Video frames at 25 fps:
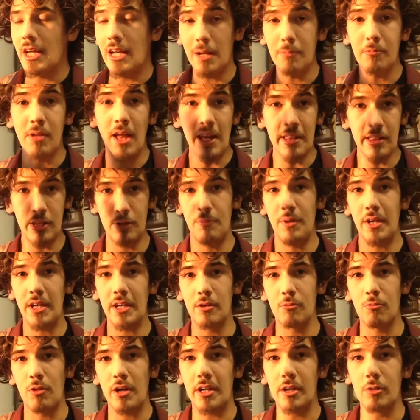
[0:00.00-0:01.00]
And I'm glad they're
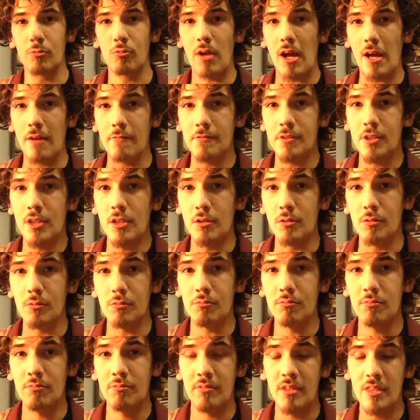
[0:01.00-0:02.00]
making a Wreck-It Ralph
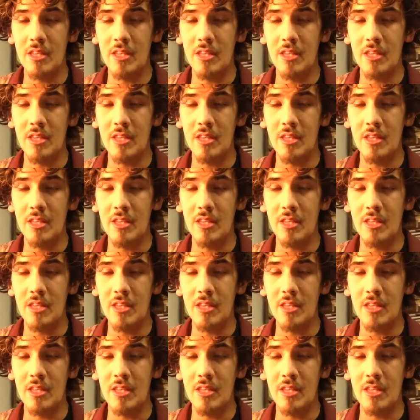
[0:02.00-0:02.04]
too.